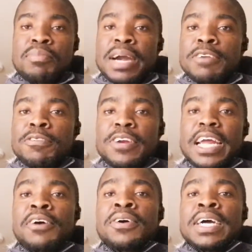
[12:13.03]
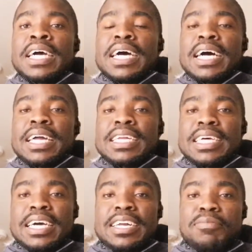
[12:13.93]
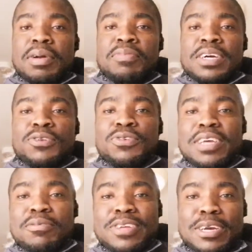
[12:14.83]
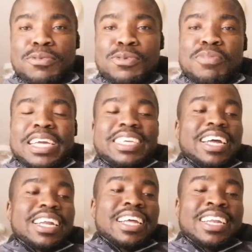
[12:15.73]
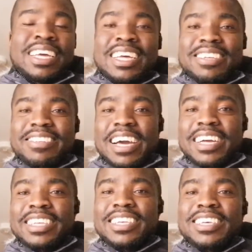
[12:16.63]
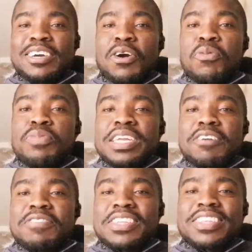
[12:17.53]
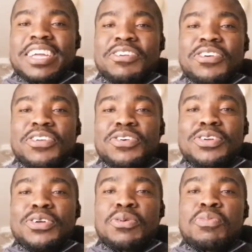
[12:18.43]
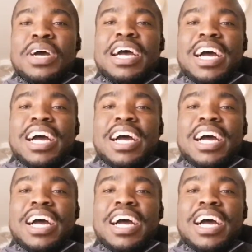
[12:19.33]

bye for now, and remember to subscribe to my channel, search Obita Vincent on YouTube,